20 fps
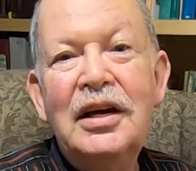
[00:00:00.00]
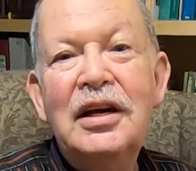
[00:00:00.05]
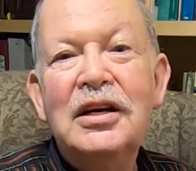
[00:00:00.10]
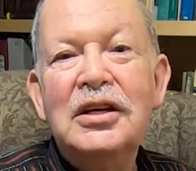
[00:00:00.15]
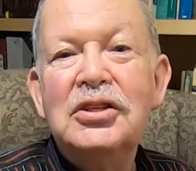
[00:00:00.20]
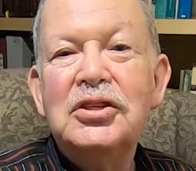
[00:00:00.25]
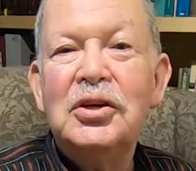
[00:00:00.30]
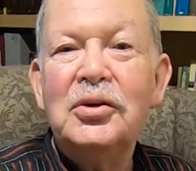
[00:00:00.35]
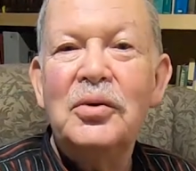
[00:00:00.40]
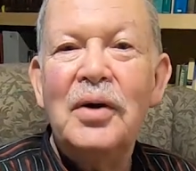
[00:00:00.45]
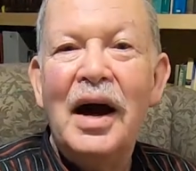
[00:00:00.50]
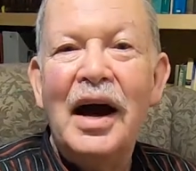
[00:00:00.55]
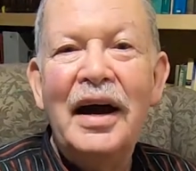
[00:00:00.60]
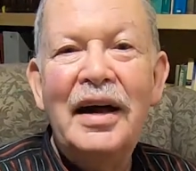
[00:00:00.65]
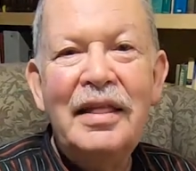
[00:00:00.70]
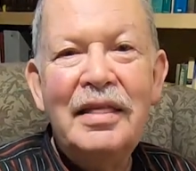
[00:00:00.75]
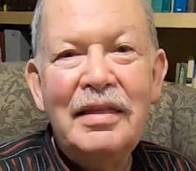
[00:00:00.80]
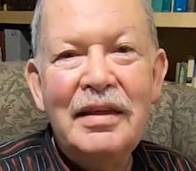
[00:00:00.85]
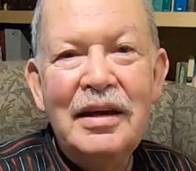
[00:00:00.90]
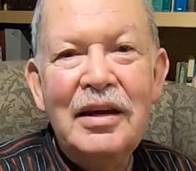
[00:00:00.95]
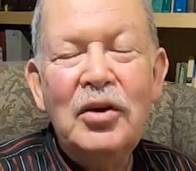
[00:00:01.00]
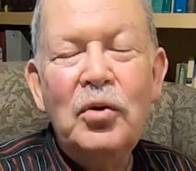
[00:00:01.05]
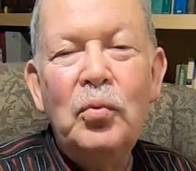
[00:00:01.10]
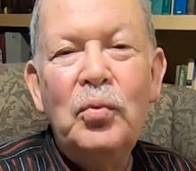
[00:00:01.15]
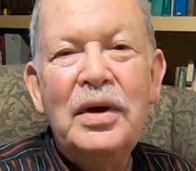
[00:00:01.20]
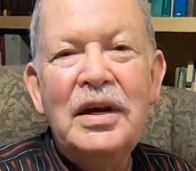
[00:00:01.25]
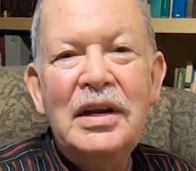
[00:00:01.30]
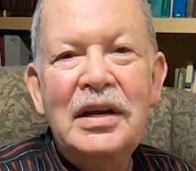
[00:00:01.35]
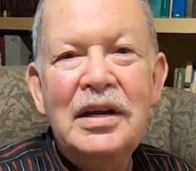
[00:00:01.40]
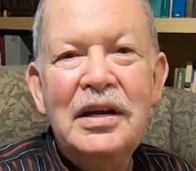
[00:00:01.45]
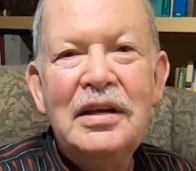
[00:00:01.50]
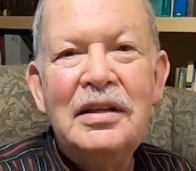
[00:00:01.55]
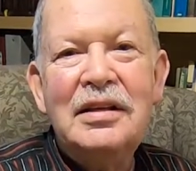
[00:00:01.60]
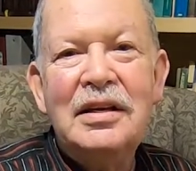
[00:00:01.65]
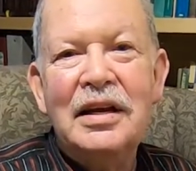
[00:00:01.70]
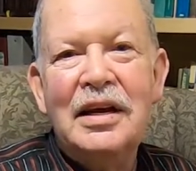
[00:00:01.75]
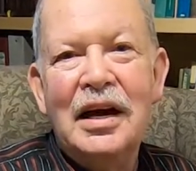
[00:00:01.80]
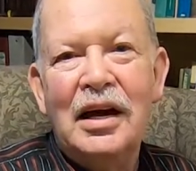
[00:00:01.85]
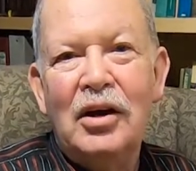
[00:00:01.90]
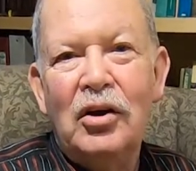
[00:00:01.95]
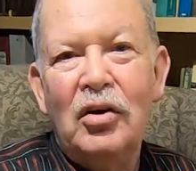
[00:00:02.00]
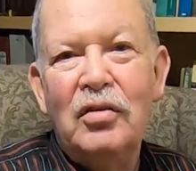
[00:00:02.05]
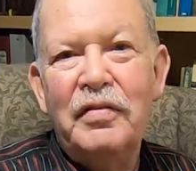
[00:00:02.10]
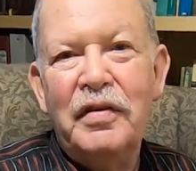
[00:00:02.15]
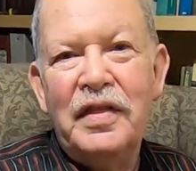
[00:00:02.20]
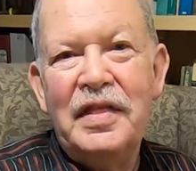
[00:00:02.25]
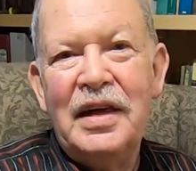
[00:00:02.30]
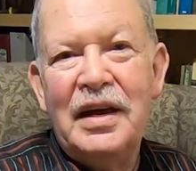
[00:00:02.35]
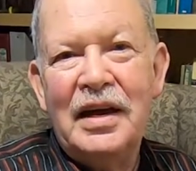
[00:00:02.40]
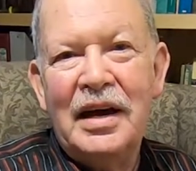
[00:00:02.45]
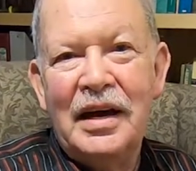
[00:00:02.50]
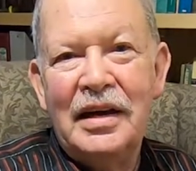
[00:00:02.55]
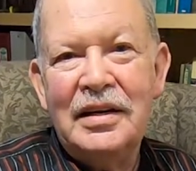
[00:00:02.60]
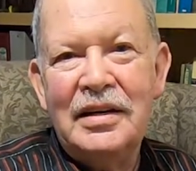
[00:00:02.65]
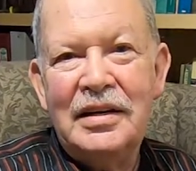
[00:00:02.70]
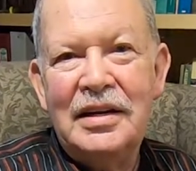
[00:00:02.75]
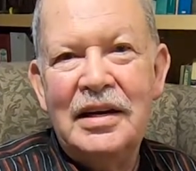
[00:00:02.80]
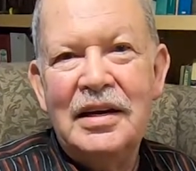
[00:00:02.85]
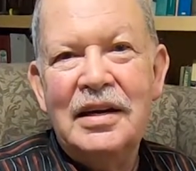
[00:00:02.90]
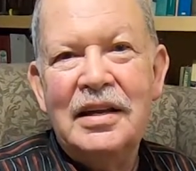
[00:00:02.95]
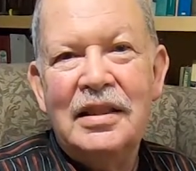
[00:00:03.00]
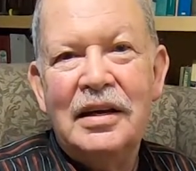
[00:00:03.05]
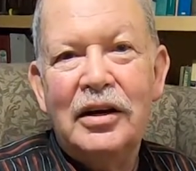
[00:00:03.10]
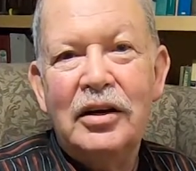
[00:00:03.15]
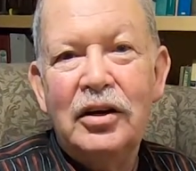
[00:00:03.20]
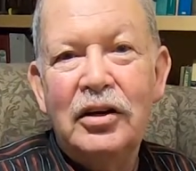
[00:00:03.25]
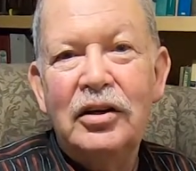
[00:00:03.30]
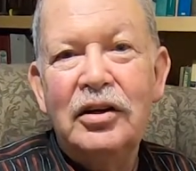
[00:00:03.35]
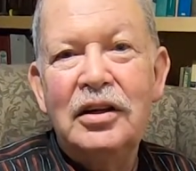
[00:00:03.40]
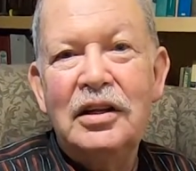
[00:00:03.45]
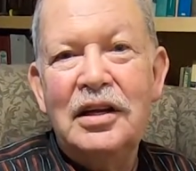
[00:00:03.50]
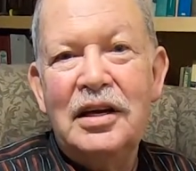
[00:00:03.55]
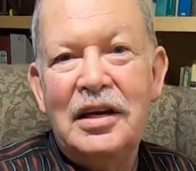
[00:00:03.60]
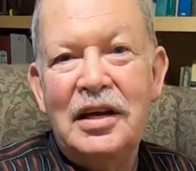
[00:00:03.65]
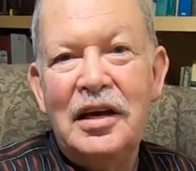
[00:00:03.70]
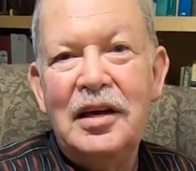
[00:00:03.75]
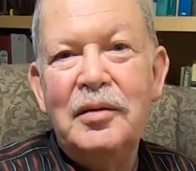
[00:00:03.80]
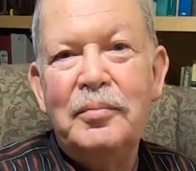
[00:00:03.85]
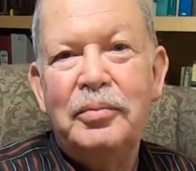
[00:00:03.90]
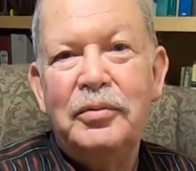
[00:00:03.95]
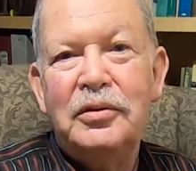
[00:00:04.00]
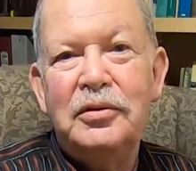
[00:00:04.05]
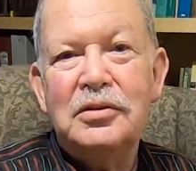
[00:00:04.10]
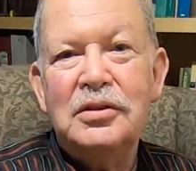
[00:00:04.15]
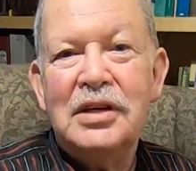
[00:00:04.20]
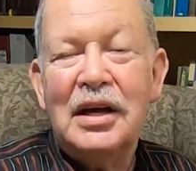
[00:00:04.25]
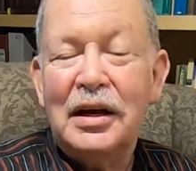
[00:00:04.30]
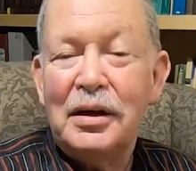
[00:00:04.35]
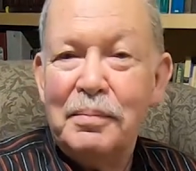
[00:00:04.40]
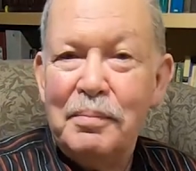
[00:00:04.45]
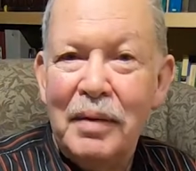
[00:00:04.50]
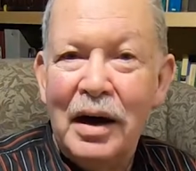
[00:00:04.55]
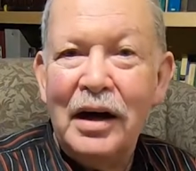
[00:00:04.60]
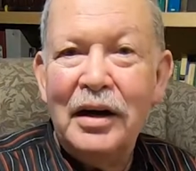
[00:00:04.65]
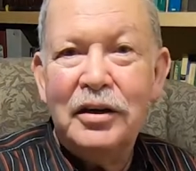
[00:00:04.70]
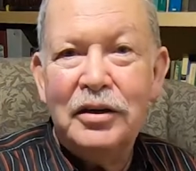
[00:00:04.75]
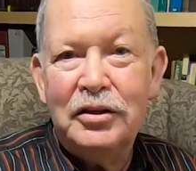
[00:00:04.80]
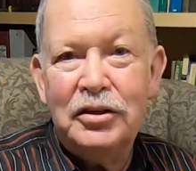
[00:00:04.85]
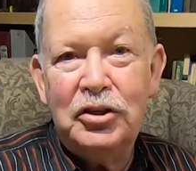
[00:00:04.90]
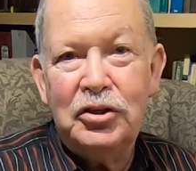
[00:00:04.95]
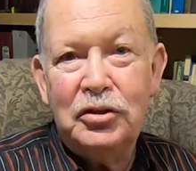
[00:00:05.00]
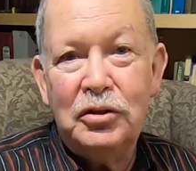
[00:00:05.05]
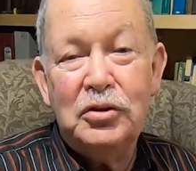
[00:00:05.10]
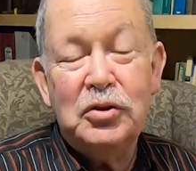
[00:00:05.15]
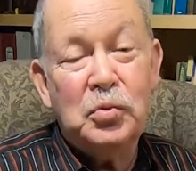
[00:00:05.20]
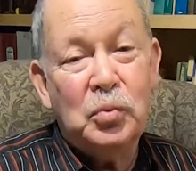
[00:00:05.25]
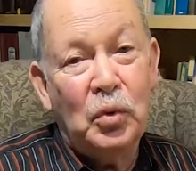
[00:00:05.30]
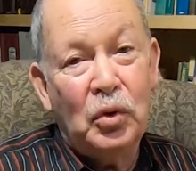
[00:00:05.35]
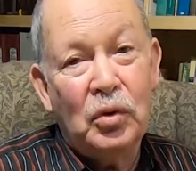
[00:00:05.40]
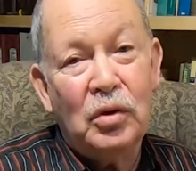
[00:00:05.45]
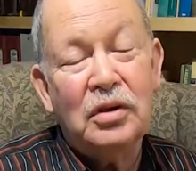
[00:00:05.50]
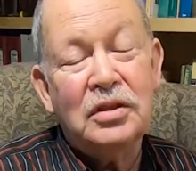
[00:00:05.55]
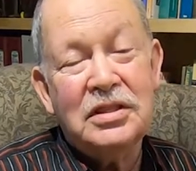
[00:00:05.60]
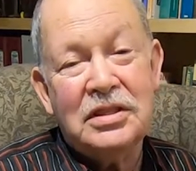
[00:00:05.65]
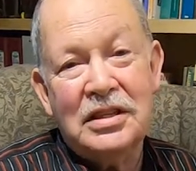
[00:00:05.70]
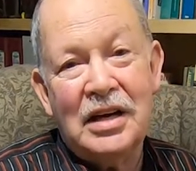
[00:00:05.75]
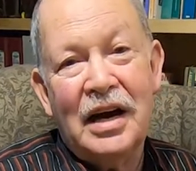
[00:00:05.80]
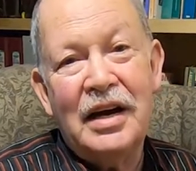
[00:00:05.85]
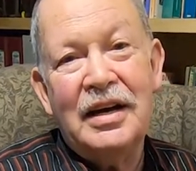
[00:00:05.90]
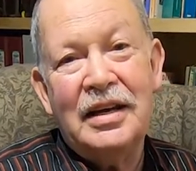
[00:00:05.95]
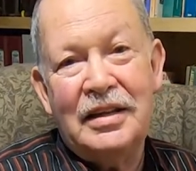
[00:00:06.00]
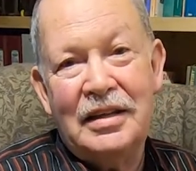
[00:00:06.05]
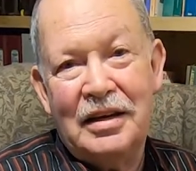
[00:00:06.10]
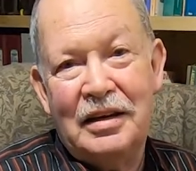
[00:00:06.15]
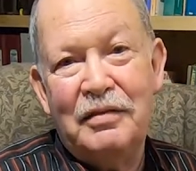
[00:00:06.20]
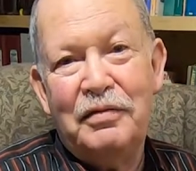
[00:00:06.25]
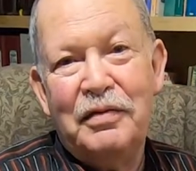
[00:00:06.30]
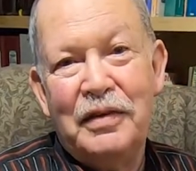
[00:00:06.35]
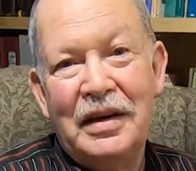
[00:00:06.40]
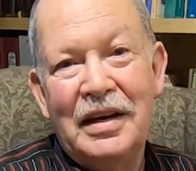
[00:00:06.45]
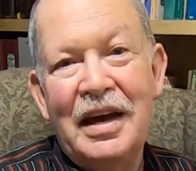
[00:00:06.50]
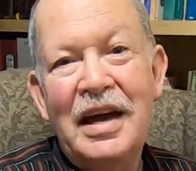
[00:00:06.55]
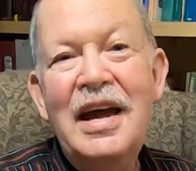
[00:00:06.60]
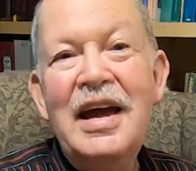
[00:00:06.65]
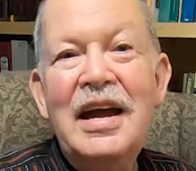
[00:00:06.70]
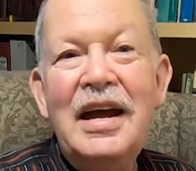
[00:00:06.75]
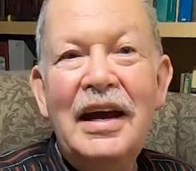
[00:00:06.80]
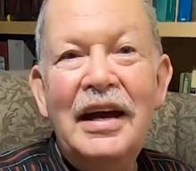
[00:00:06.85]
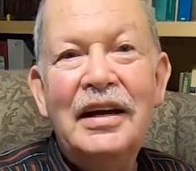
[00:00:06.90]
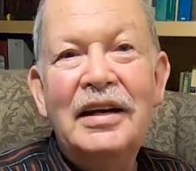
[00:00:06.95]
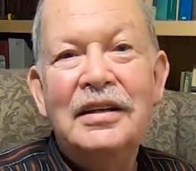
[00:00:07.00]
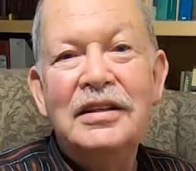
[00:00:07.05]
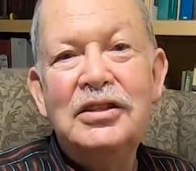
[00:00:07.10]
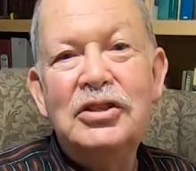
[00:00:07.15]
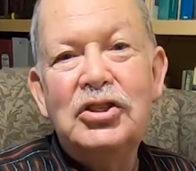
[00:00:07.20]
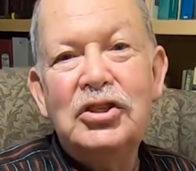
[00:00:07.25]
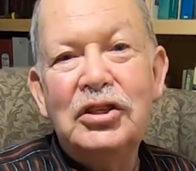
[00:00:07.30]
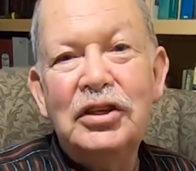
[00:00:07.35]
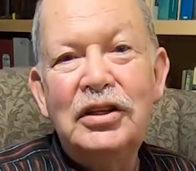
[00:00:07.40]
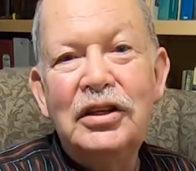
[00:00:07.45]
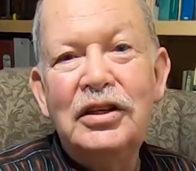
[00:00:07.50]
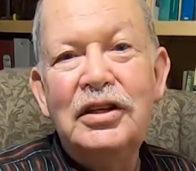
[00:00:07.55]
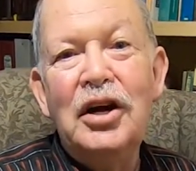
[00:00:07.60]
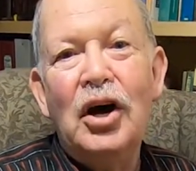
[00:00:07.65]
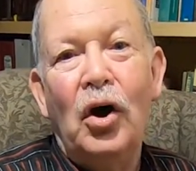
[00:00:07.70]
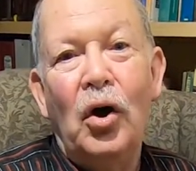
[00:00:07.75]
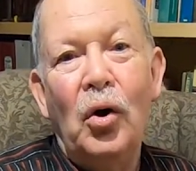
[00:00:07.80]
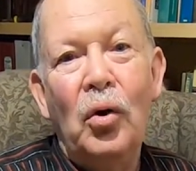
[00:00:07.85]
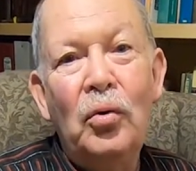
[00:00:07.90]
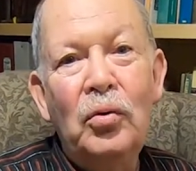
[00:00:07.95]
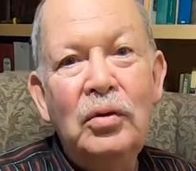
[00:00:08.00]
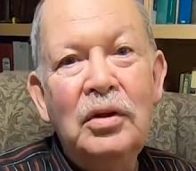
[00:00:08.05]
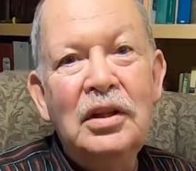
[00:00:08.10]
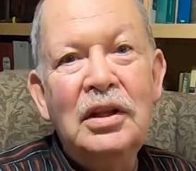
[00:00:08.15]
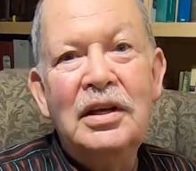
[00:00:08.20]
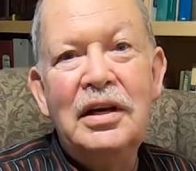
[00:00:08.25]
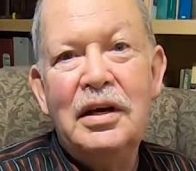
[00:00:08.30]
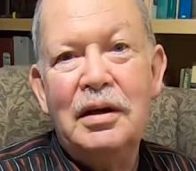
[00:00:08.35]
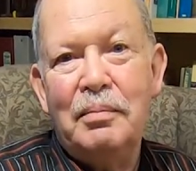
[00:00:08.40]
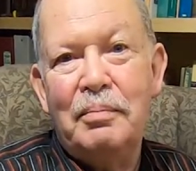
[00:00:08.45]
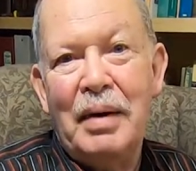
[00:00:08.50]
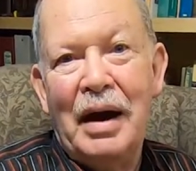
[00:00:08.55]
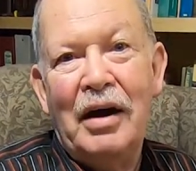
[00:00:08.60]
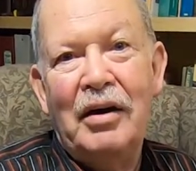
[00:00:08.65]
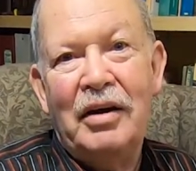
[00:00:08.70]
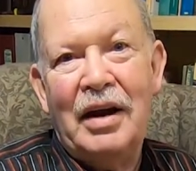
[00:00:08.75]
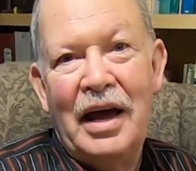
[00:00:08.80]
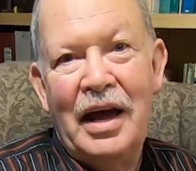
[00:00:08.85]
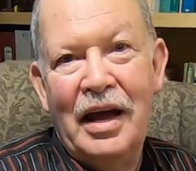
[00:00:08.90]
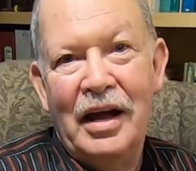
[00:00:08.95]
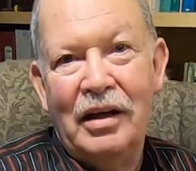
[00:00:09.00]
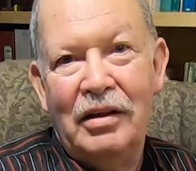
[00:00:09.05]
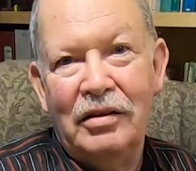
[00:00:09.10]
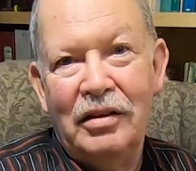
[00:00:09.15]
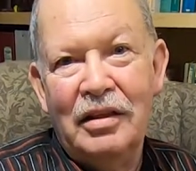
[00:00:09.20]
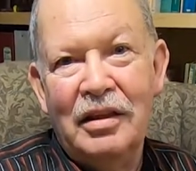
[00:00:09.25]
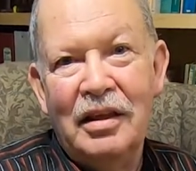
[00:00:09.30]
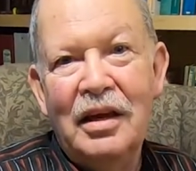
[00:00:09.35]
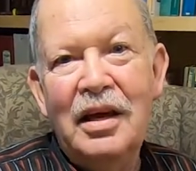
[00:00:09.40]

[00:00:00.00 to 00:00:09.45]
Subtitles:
So I think we need to get over the idea that early Hebrews, like modern Jews, were all scientific and concerned only about health.